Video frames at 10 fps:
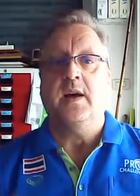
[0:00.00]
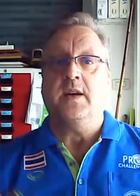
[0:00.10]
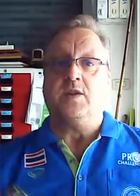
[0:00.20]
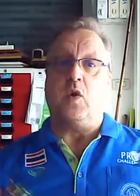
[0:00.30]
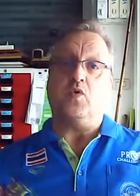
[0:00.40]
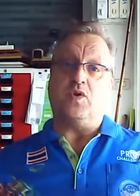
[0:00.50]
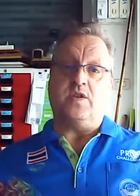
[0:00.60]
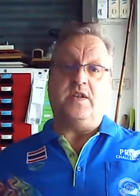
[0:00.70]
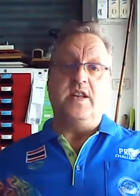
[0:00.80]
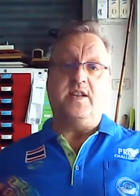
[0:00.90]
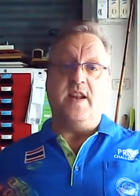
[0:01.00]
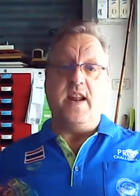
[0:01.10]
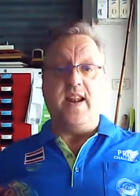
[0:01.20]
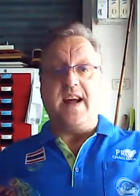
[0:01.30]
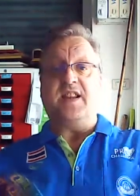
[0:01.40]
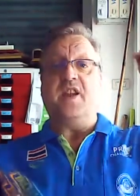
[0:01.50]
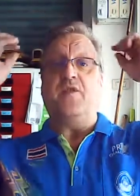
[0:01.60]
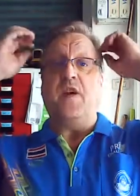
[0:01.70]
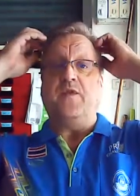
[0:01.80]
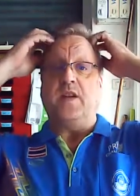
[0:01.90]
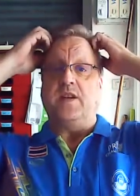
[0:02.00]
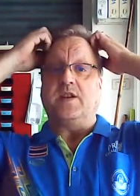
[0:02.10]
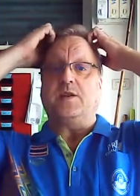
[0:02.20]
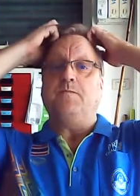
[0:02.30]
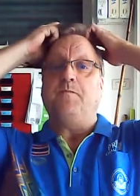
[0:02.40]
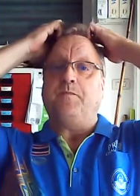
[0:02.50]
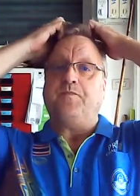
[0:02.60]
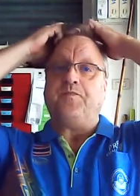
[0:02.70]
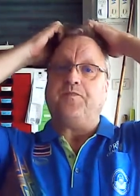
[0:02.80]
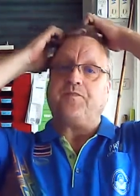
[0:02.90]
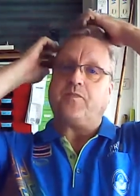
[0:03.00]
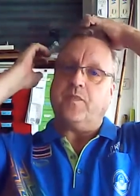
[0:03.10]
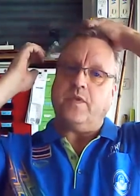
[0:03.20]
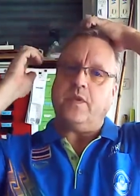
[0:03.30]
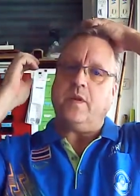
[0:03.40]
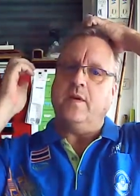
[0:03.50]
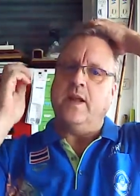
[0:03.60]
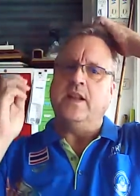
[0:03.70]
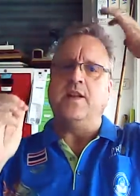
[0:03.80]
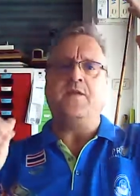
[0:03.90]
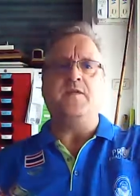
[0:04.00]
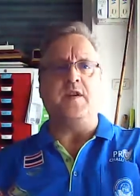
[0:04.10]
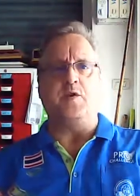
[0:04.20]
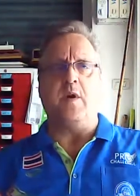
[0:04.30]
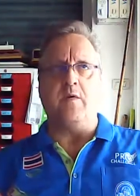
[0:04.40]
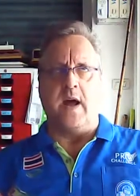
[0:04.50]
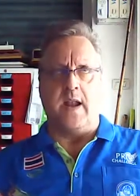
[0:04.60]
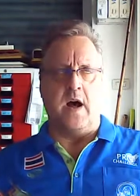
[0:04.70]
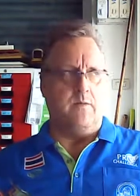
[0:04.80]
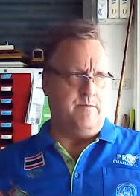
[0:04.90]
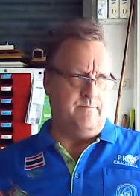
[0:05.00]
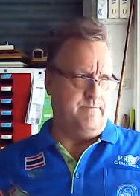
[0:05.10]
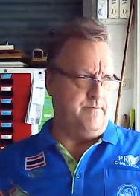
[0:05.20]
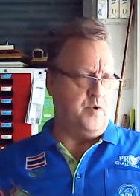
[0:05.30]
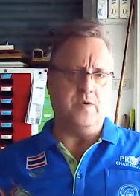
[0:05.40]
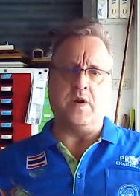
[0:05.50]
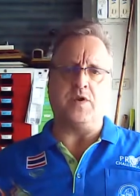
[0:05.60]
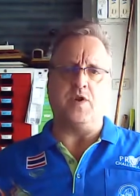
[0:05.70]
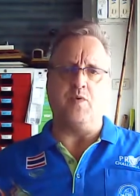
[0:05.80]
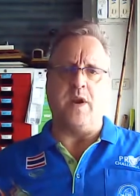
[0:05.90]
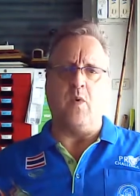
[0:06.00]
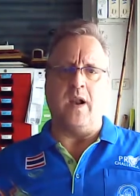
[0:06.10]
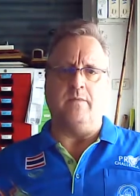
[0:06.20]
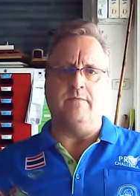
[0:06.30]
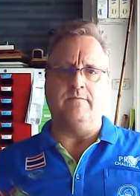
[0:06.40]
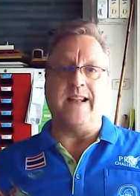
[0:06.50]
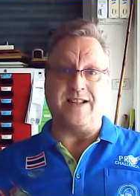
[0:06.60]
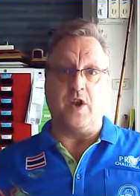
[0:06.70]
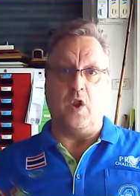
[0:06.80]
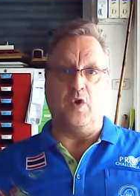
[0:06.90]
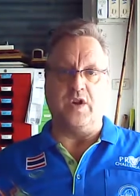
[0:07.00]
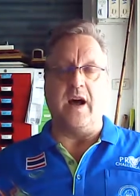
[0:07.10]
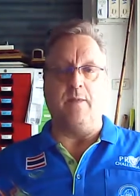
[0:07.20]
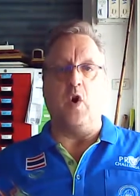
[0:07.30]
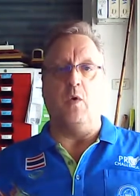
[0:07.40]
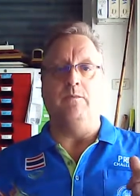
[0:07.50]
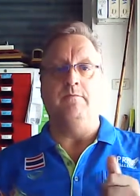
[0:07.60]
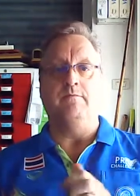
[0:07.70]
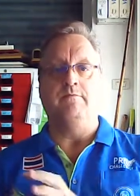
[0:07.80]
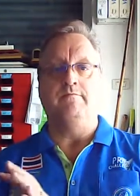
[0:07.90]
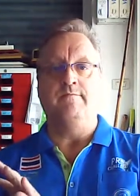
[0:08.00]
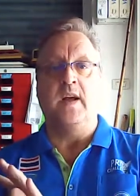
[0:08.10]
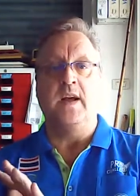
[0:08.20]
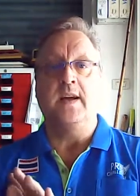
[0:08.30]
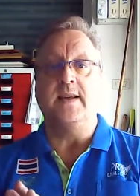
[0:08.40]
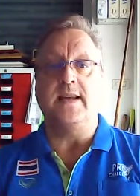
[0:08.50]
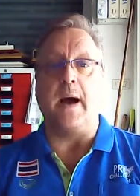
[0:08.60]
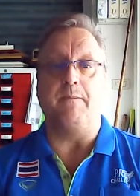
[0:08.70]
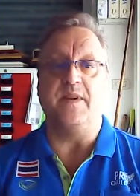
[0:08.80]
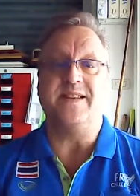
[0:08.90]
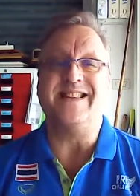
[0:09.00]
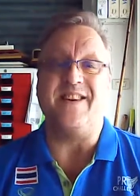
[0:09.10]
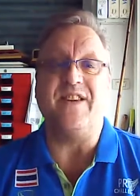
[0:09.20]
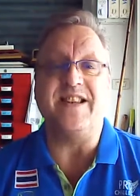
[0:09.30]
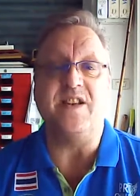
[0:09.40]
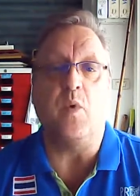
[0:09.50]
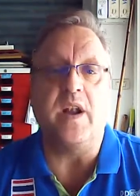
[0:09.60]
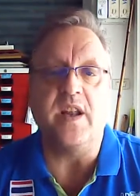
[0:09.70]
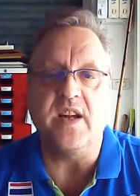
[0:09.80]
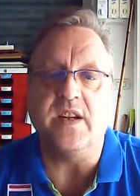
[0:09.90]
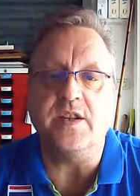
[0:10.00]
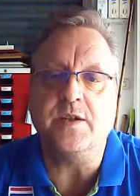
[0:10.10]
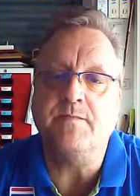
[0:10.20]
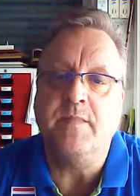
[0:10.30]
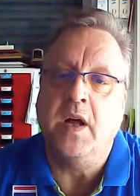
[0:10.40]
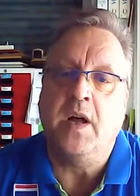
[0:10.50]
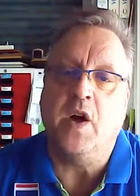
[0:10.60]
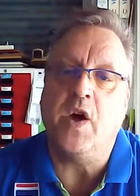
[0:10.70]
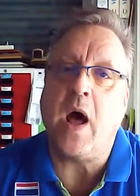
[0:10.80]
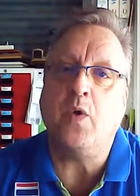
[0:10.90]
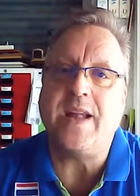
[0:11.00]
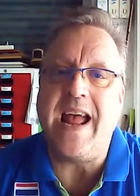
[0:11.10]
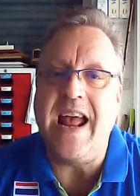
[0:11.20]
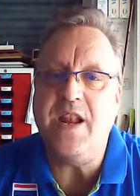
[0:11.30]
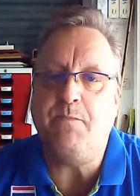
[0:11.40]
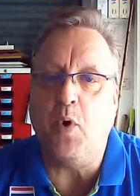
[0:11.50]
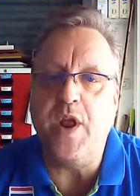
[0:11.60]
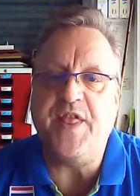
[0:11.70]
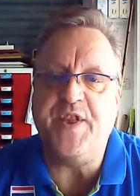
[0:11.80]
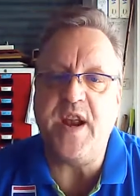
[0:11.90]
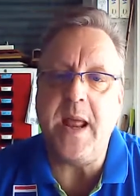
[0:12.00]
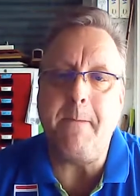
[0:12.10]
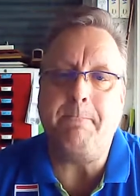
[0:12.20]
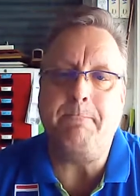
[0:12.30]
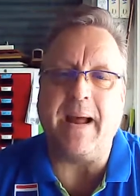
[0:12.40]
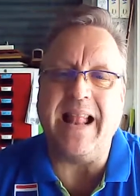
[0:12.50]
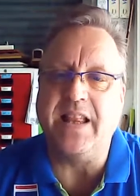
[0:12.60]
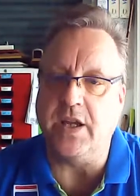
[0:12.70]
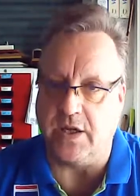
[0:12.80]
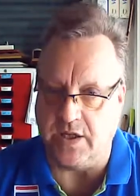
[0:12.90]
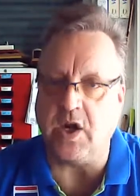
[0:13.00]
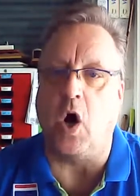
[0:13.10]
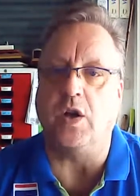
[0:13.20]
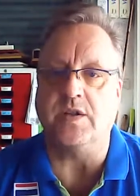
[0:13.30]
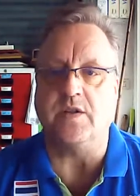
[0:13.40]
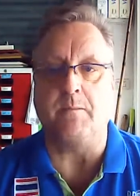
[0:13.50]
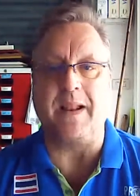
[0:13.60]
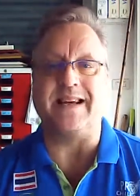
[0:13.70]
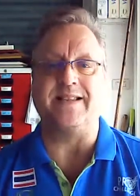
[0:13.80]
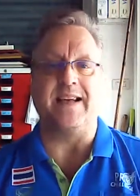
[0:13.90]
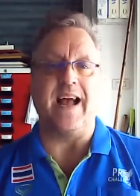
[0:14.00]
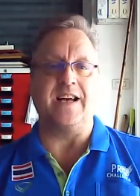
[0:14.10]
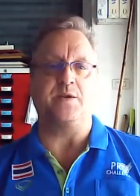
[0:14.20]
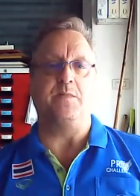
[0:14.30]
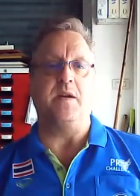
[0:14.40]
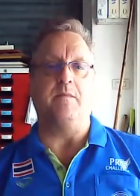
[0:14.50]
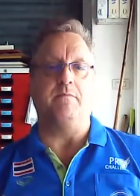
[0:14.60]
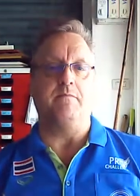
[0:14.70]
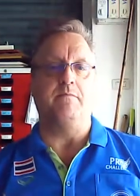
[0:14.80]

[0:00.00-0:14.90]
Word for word: So since in 1950s, 1950s, where we are now, 2021, that's a long time ago. Yeah, 71 years. Around 8.3 billion tons of plastic has been